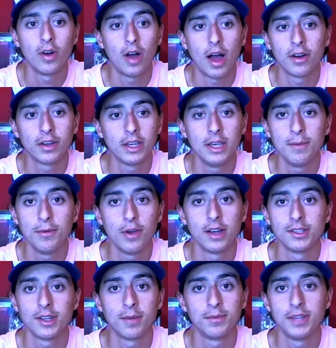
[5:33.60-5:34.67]
keep you
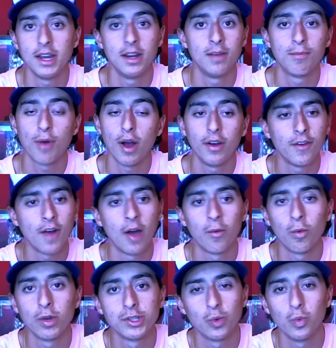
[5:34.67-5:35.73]
guys updated probably around
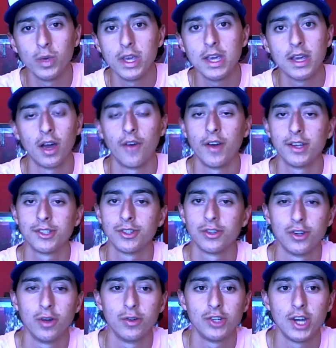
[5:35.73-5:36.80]
once a week unless there's
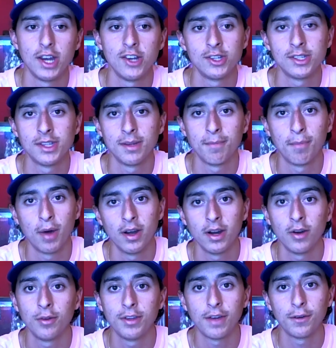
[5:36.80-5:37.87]
no changes, but
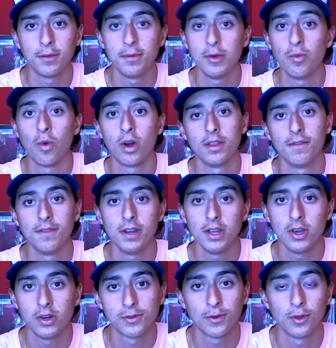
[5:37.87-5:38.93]
it'll definitely be one of the
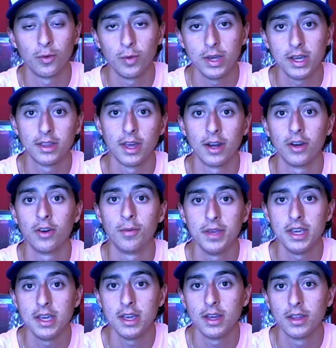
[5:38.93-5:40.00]
videos for the week that it'll
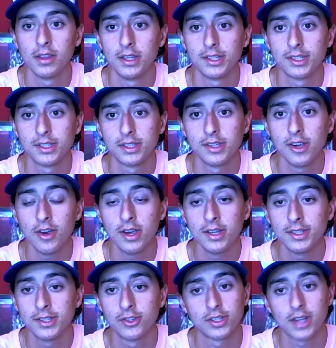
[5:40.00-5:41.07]
be this
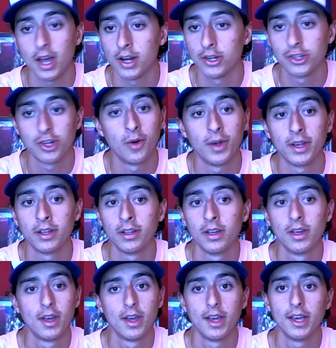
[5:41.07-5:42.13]
series, just kind of showing
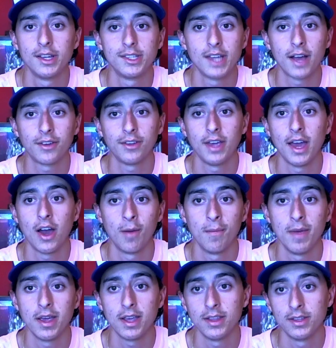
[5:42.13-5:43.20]
exactly how I'm
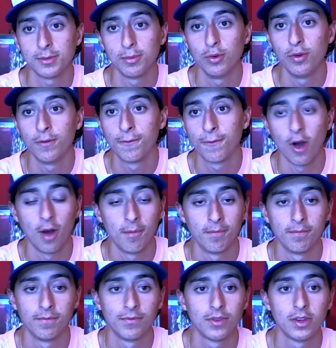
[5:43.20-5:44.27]
making this move
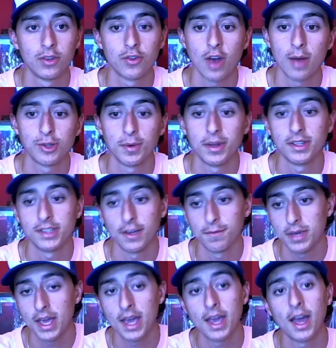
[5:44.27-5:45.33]
from dropshipping into
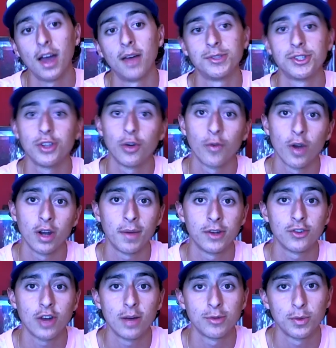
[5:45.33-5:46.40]
FBA. I'm still running my
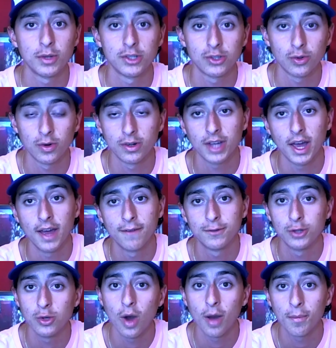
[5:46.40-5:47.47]
dropshipping stores. I have
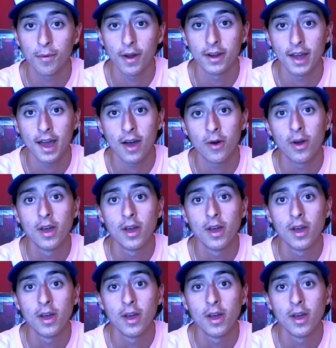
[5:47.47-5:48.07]
2 up right now.